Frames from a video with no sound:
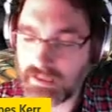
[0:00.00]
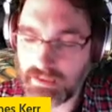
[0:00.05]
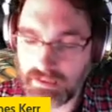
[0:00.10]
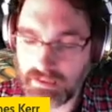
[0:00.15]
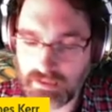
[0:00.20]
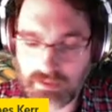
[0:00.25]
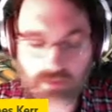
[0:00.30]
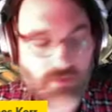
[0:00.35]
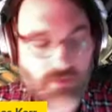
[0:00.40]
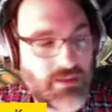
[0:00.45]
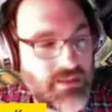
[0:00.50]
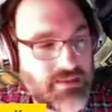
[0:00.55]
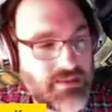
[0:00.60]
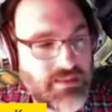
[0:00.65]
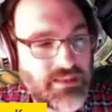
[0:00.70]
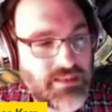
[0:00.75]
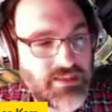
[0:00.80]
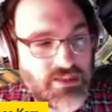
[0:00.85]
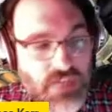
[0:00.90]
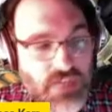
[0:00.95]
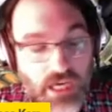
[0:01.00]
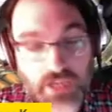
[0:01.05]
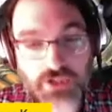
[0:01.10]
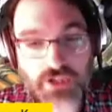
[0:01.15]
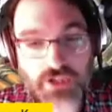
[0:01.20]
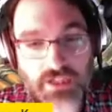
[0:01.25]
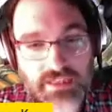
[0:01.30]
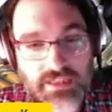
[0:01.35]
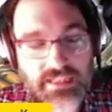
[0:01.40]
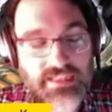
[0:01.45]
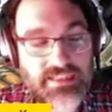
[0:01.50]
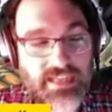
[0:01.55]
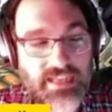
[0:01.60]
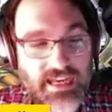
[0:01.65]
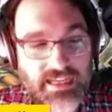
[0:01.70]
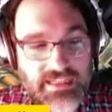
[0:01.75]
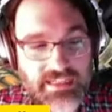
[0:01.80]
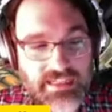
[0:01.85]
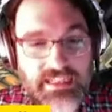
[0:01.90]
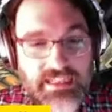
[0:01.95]
you know let's let's touch on these
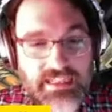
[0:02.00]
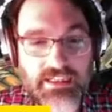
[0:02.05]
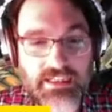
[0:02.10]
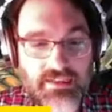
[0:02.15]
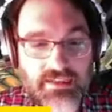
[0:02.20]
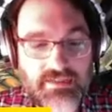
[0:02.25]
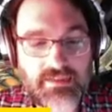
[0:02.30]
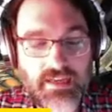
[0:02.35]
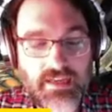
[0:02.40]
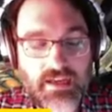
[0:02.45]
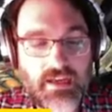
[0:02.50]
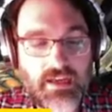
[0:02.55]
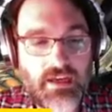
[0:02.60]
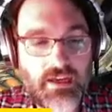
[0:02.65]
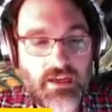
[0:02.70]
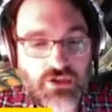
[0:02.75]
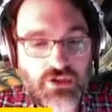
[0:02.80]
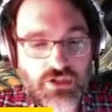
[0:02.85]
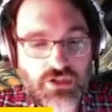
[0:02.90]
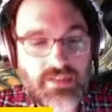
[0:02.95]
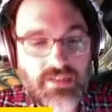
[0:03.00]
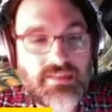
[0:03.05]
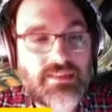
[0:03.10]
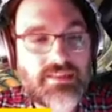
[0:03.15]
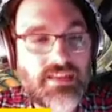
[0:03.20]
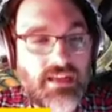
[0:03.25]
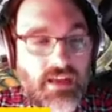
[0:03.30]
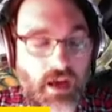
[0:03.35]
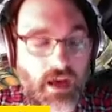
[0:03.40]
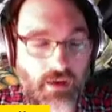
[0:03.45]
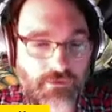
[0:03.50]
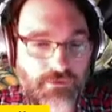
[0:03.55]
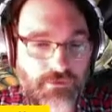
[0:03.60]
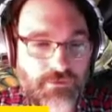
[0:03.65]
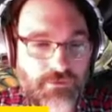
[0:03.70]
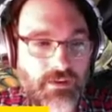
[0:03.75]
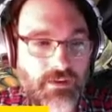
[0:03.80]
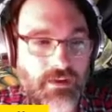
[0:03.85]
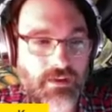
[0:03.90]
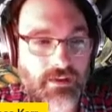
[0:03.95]
ideas just enough
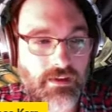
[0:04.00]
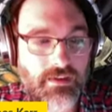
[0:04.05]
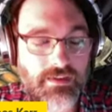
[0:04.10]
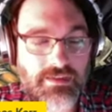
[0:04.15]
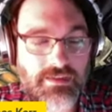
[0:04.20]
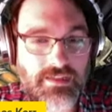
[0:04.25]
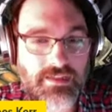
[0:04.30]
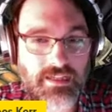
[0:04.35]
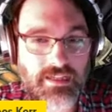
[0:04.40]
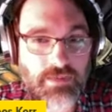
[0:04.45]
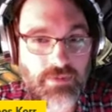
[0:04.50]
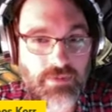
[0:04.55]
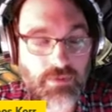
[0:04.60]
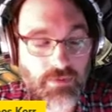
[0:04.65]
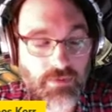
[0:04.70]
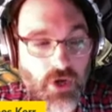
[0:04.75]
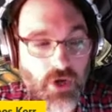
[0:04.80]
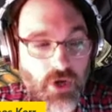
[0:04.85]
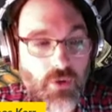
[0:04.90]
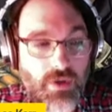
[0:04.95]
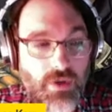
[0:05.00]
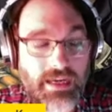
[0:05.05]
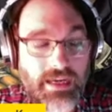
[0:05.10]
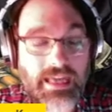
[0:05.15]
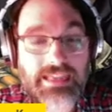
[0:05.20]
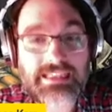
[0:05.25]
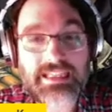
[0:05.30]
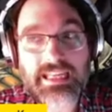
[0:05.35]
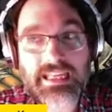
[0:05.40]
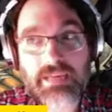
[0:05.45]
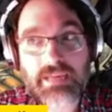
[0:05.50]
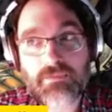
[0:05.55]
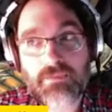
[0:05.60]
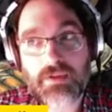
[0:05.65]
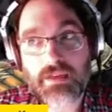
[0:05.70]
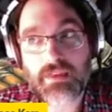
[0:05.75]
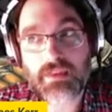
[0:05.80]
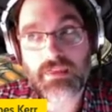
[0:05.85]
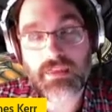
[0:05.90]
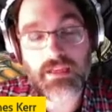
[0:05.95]
to keep them going and to keep
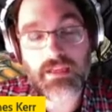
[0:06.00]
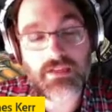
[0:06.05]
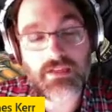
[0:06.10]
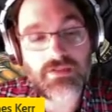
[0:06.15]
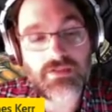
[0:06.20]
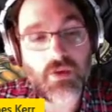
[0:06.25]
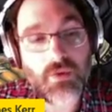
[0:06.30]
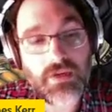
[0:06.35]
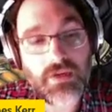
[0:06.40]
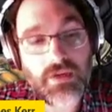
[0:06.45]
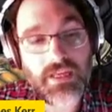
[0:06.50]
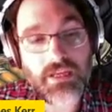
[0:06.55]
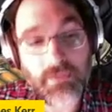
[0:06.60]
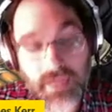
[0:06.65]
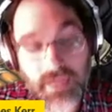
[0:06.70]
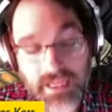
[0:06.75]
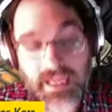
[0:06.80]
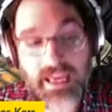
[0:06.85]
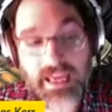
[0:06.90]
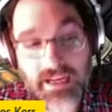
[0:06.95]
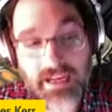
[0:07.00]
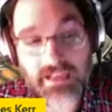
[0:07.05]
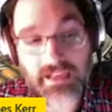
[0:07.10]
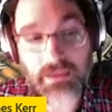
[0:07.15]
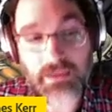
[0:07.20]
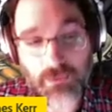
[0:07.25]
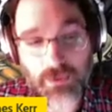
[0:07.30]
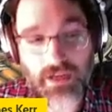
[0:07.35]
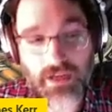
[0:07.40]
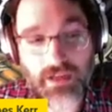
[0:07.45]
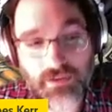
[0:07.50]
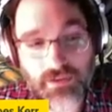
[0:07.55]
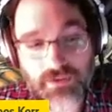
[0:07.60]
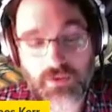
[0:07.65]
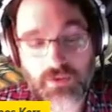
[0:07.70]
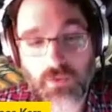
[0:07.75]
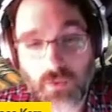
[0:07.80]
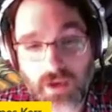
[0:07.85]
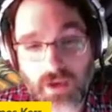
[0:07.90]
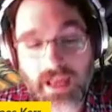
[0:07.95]
things going in a mechanically
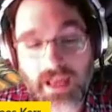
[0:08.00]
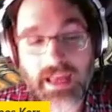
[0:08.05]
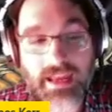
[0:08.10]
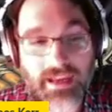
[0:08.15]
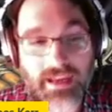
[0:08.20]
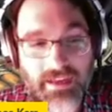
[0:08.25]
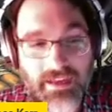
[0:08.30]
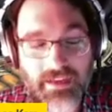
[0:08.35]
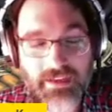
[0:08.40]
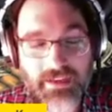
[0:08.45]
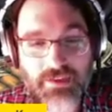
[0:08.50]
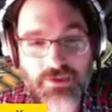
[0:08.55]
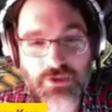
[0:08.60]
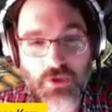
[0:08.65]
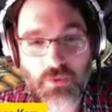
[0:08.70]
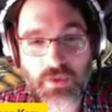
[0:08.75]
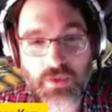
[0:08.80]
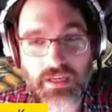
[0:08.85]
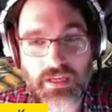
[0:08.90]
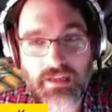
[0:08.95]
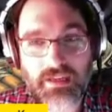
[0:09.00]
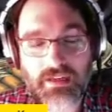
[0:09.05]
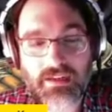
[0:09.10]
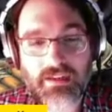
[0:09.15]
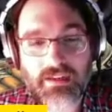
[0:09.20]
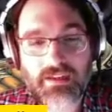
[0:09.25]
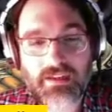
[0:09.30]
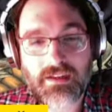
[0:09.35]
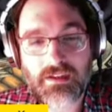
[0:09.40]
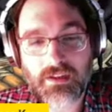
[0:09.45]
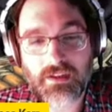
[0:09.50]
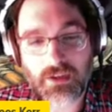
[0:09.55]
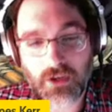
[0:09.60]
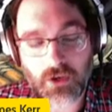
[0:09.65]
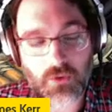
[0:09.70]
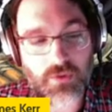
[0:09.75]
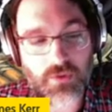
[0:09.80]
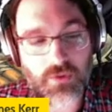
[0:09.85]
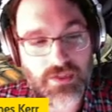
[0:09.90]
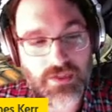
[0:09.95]
relevant way so we can
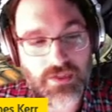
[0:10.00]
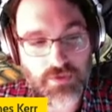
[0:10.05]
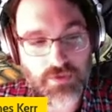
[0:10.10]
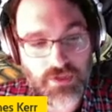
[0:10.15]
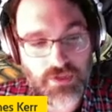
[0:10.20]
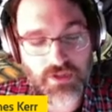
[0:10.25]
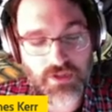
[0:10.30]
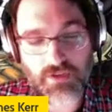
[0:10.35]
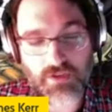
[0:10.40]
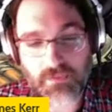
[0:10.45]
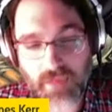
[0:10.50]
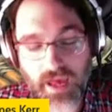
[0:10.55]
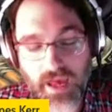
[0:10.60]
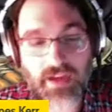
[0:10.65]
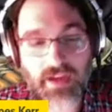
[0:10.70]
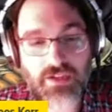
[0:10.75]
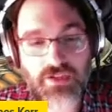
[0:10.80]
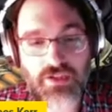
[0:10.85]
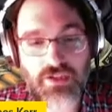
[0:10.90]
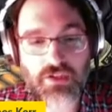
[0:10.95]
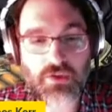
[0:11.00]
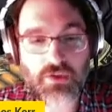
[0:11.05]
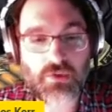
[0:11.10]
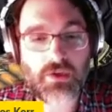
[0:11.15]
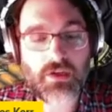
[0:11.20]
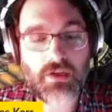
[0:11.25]
always return back to